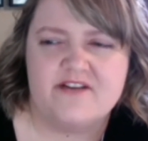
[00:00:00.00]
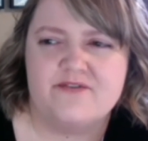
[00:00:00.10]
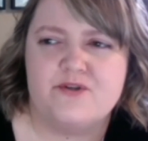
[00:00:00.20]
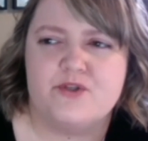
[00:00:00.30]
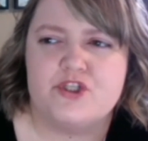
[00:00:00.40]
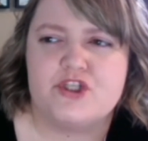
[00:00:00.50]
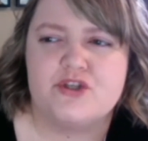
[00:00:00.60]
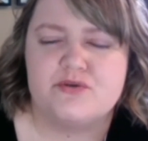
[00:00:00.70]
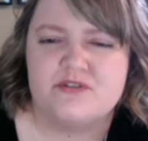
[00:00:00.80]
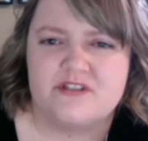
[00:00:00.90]
if you can
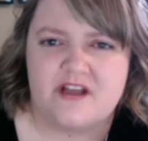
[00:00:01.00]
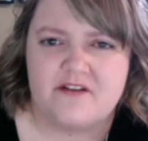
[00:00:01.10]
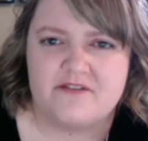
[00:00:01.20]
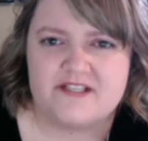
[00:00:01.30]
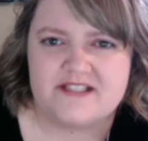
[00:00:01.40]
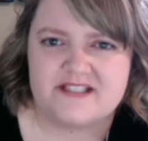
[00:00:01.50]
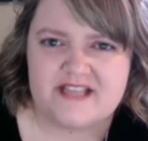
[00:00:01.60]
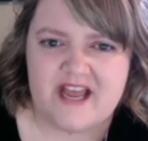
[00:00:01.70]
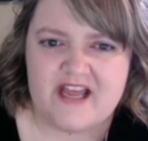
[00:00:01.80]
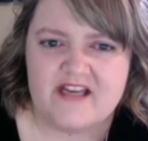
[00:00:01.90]
choose love
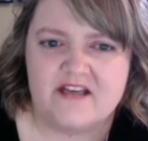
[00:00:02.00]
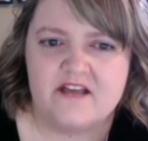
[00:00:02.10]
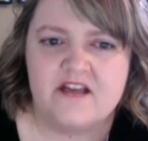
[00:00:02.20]
instead,